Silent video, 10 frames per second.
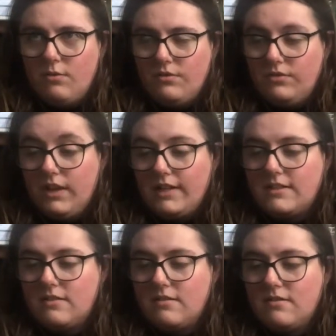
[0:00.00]
liked
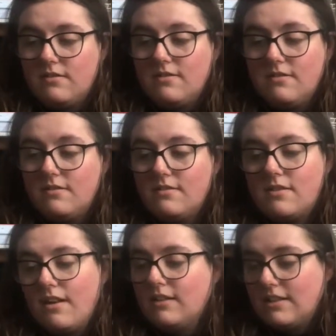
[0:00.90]

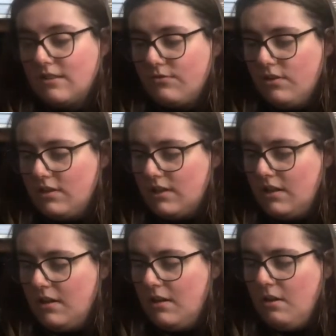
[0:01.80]
slightly different.
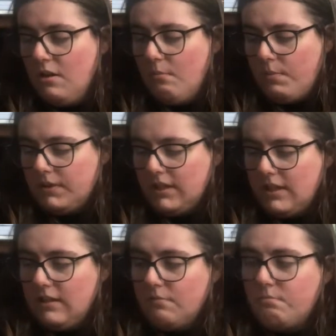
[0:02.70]
But
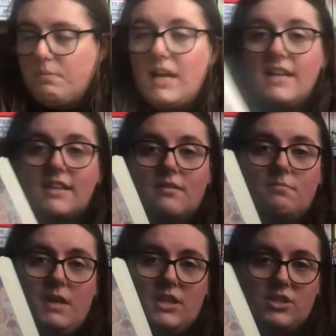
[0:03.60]
the big
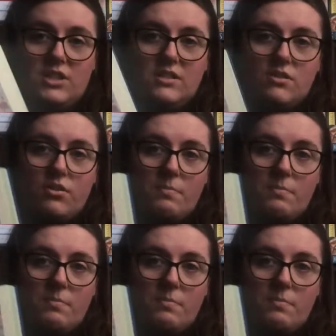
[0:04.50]
pictures on the